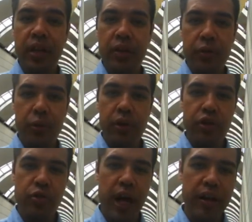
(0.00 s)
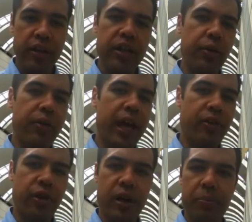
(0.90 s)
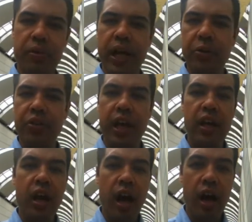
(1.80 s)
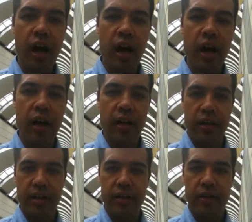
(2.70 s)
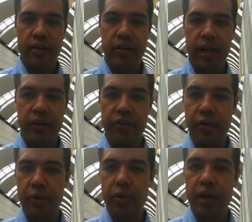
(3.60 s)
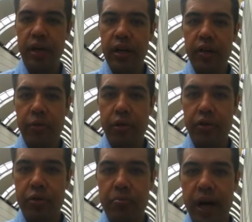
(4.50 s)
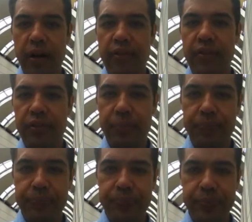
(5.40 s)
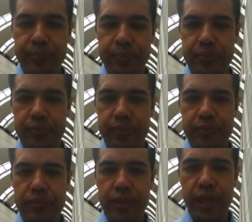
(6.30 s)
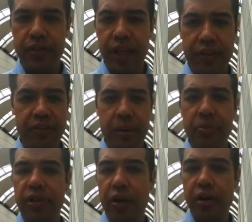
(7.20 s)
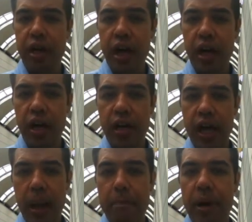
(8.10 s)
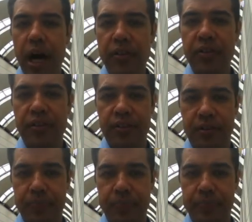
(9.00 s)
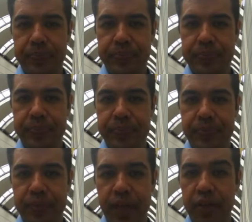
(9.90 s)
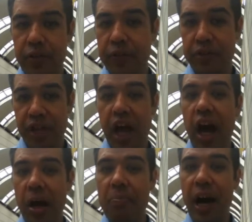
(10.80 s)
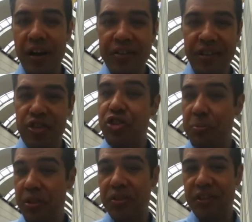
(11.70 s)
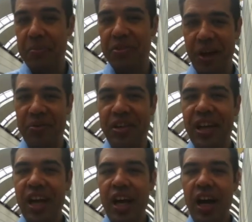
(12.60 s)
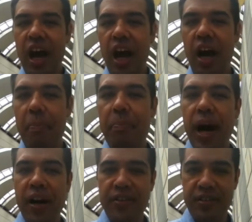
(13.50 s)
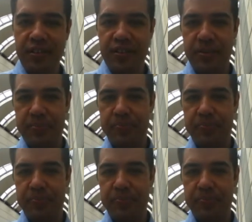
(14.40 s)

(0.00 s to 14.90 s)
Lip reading: So really try to hear that, try to pronounce that. Okay, so when we do bus, it's that same sound. Bus. Okay, so if you say a bus, it should be the same sound. A bus.